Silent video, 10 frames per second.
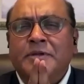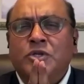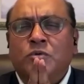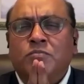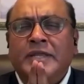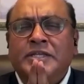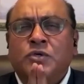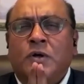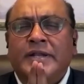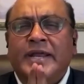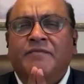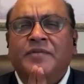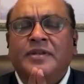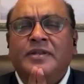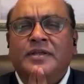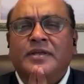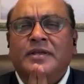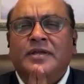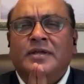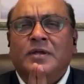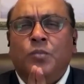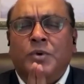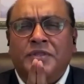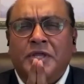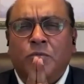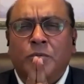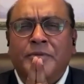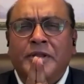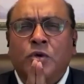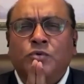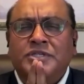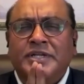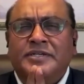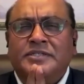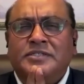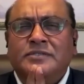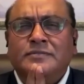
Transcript: me to a place called heaven where there will be no tears.